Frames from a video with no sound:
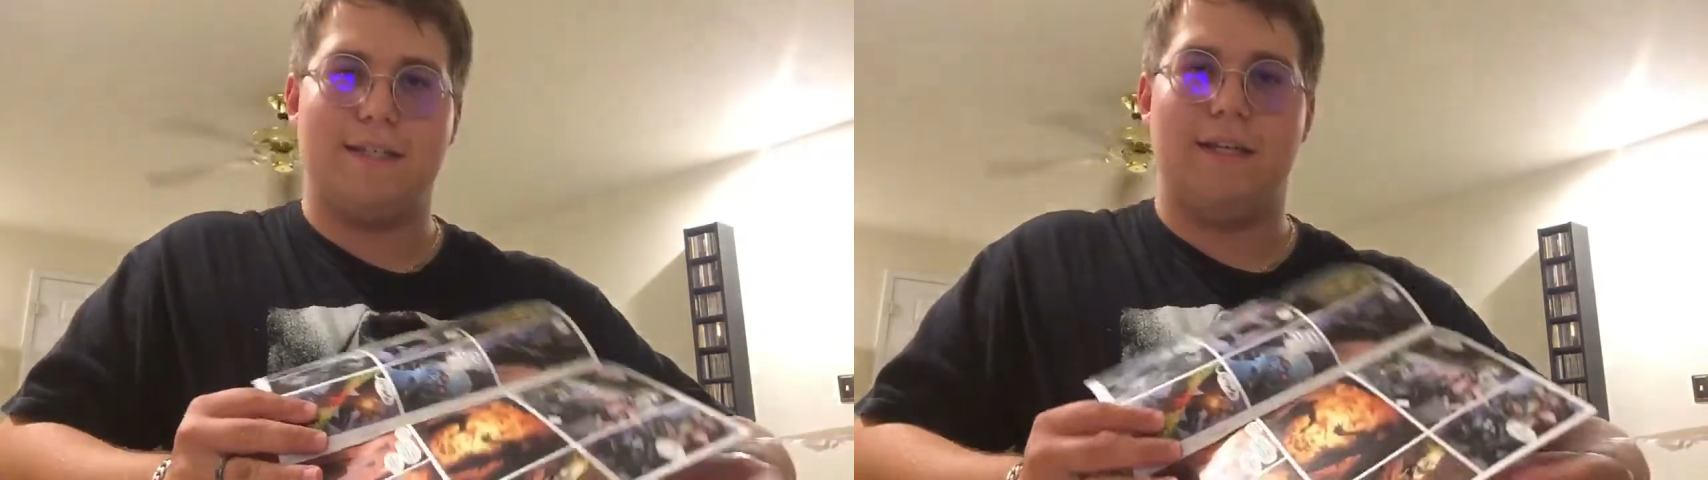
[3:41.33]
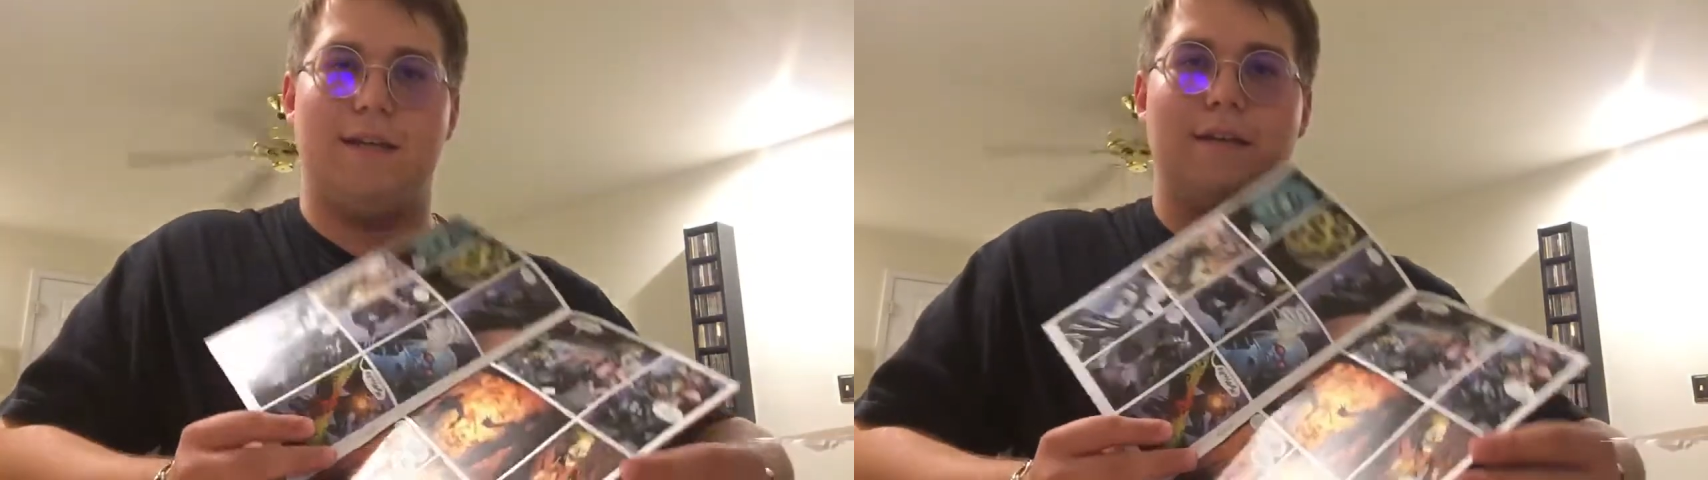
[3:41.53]

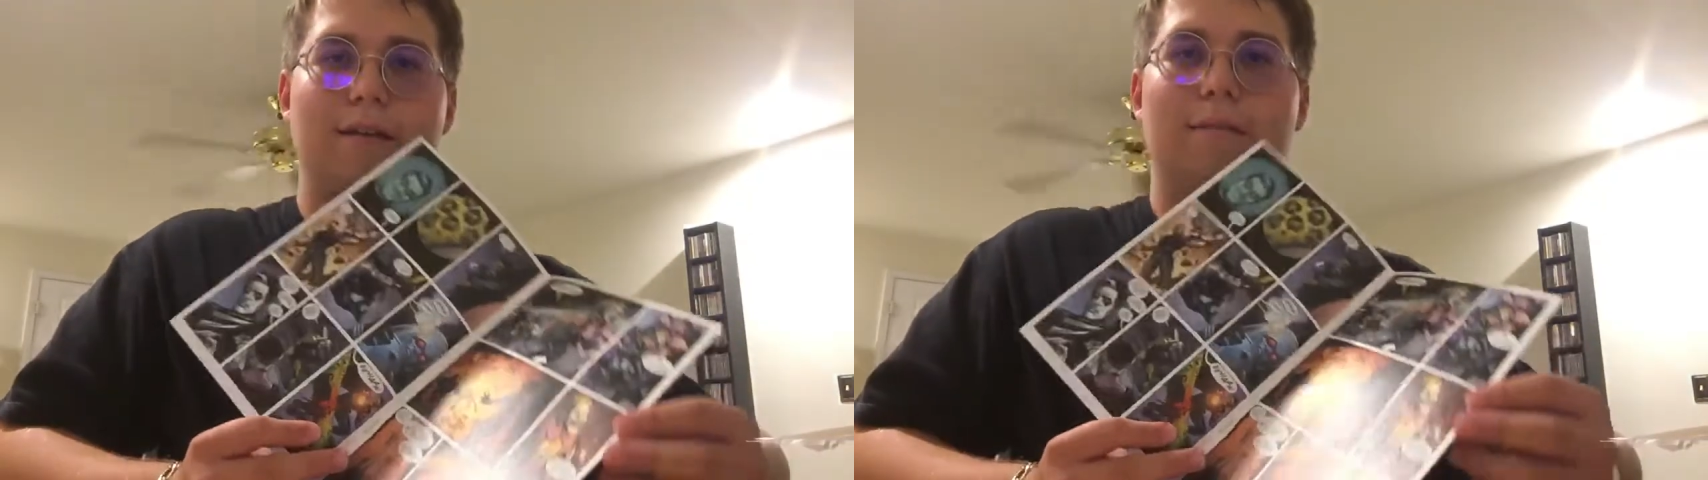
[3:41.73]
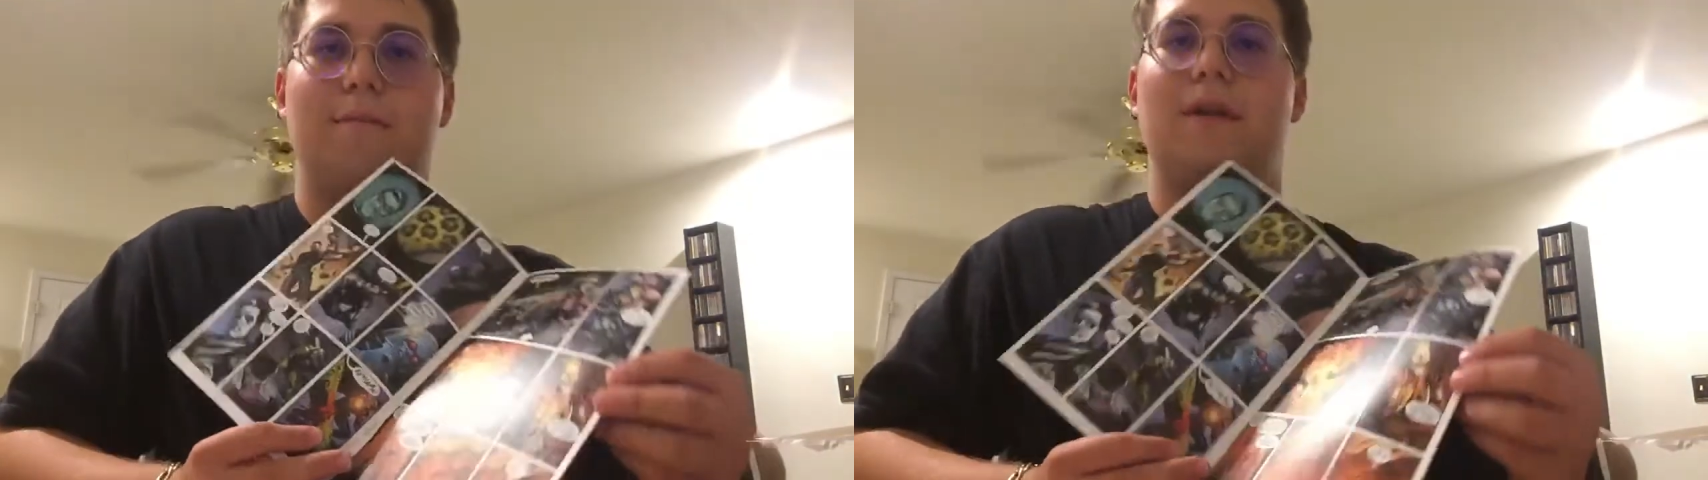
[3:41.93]

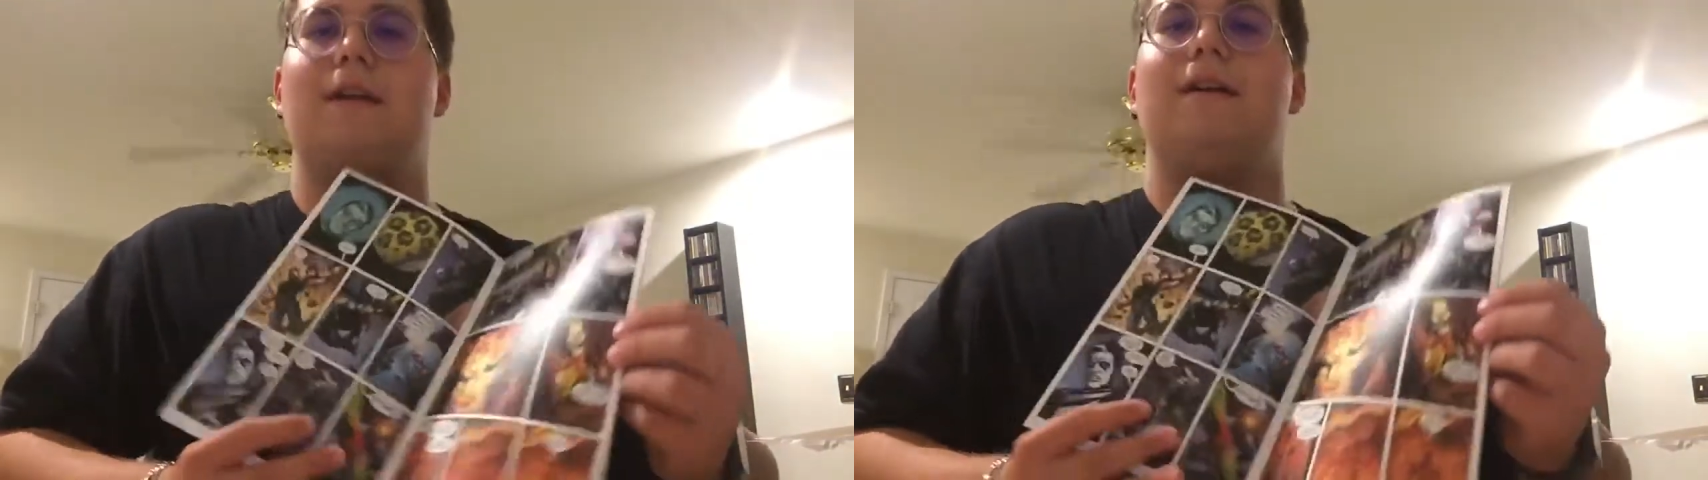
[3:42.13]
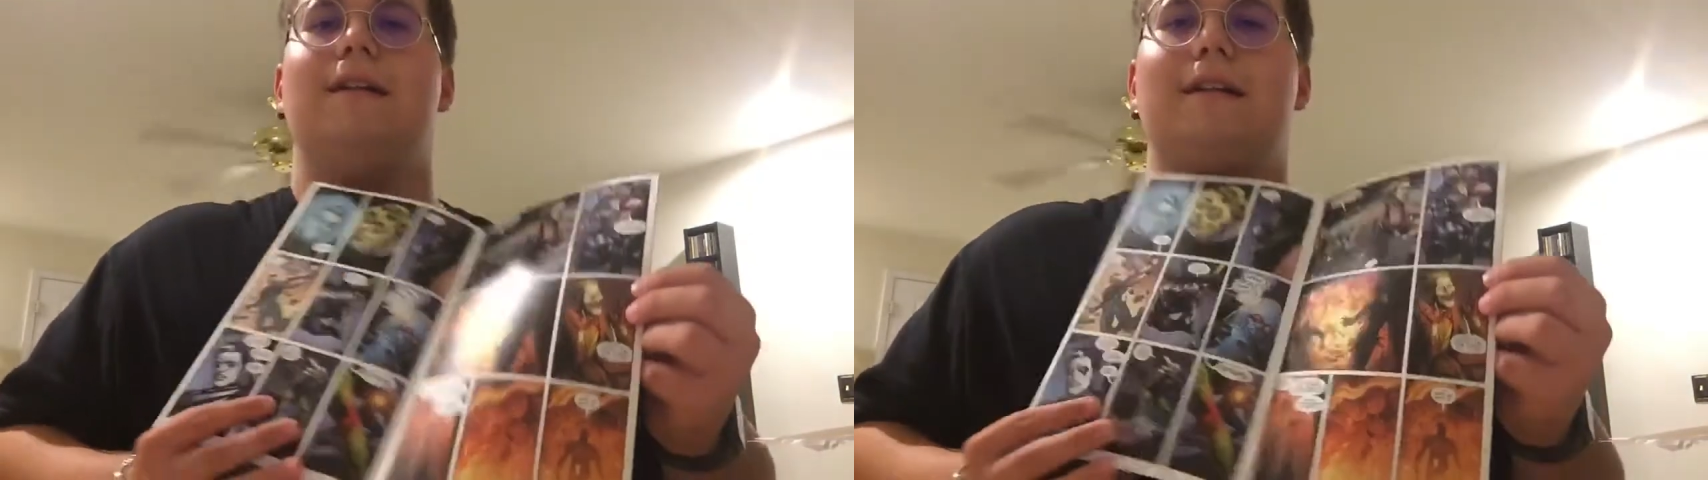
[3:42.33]
him,
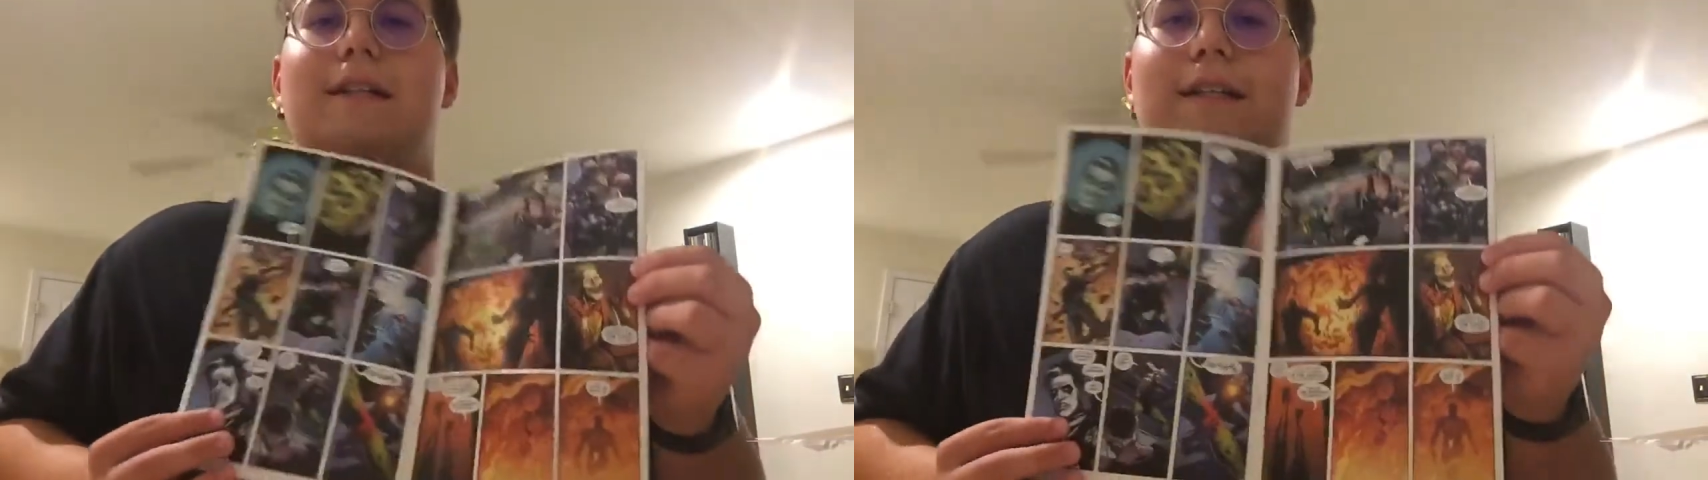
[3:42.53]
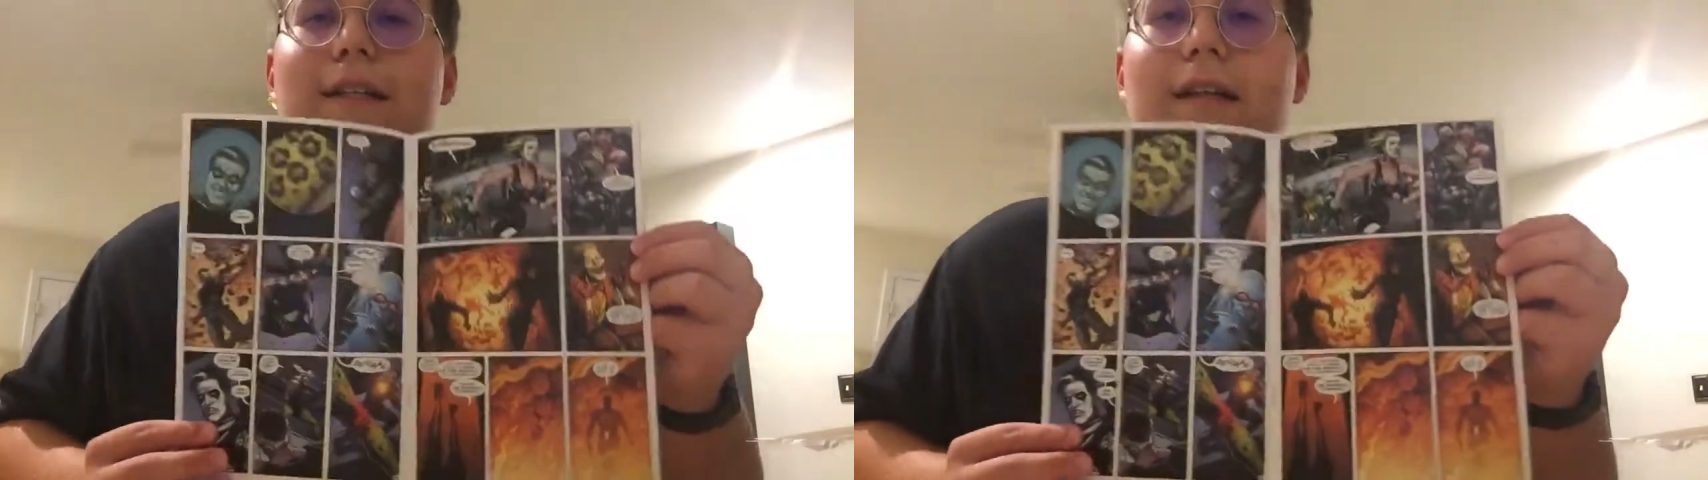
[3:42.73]

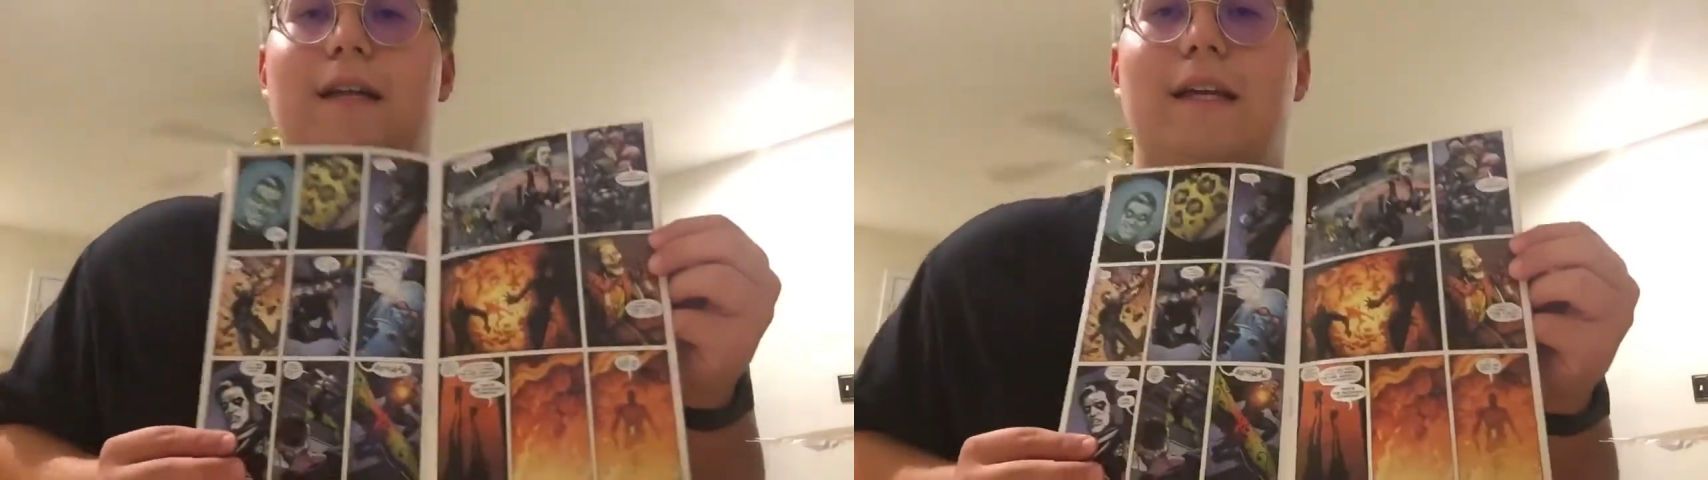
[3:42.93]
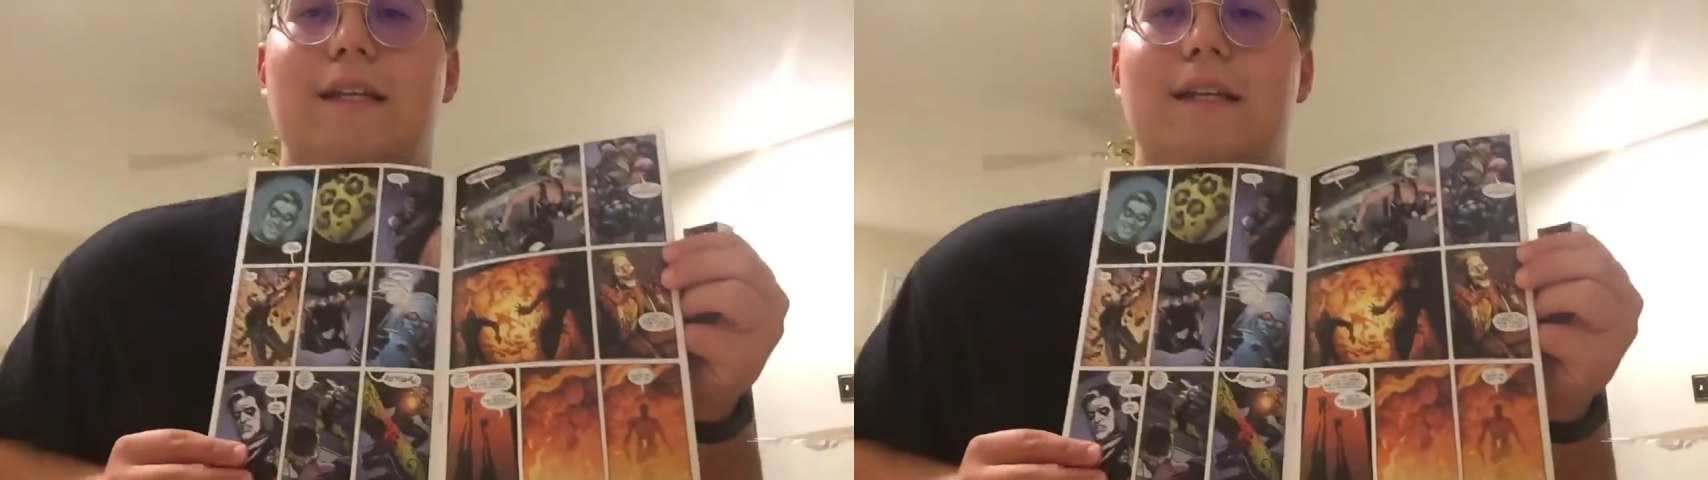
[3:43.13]
he